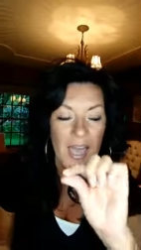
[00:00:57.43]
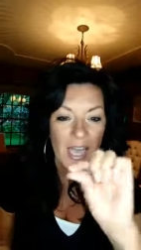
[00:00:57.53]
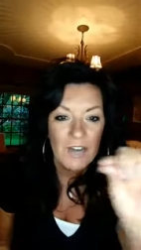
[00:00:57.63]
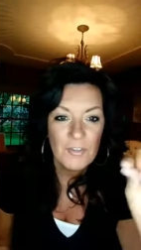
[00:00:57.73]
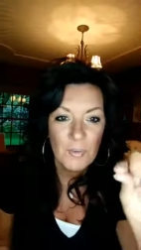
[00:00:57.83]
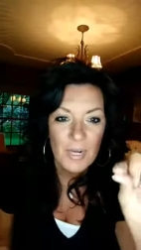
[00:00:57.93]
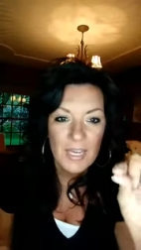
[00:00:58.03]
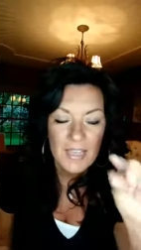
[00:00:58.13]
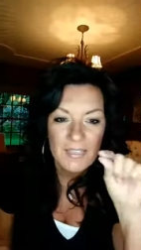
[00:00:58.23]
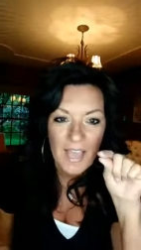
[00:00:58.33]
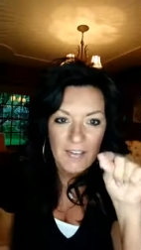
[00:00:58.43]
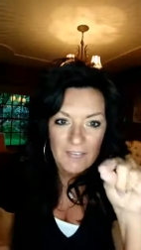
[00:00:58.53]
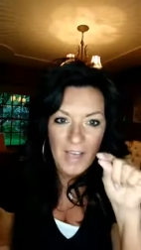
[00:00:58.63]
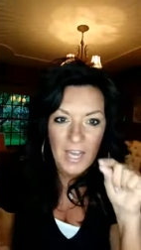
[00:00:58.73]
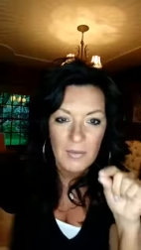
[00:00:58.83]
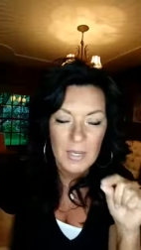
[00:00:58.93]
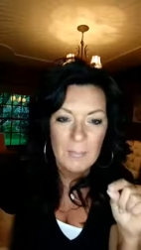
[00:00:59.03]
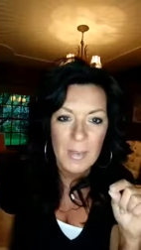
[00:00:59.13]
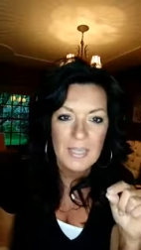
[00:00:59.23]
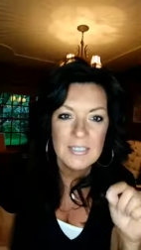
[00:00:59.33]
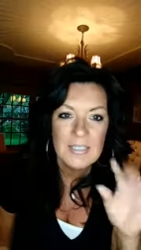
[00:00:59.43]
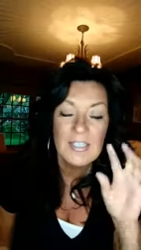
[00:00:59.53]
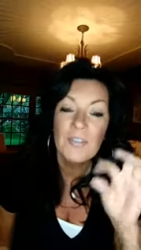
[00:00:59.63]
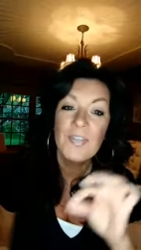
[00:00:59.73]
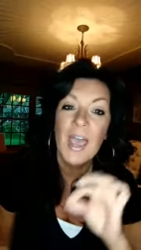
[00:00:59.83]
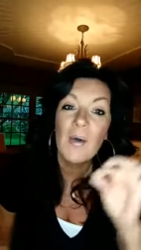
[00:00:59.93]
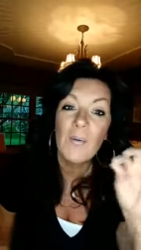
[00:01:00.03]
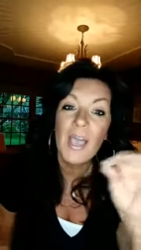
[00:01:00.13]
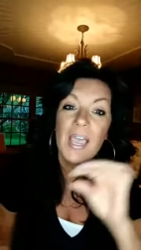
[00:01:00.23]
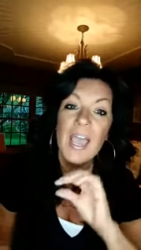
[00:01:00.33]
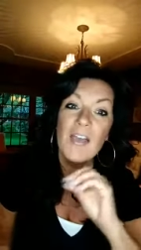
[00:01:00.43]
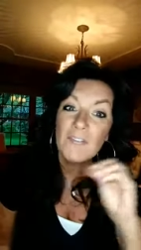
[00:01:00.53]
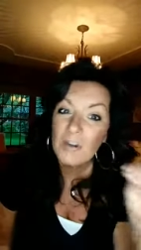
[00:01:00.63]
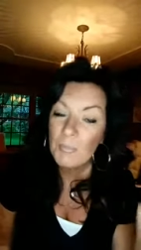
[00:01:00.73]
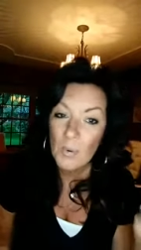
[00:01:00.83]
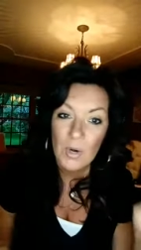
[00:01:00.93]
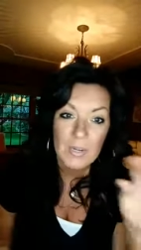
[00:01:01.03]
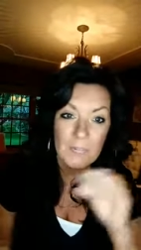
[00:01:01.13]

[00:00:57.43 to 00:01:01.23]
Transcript: And if you want to hit that following button, so that way every morning,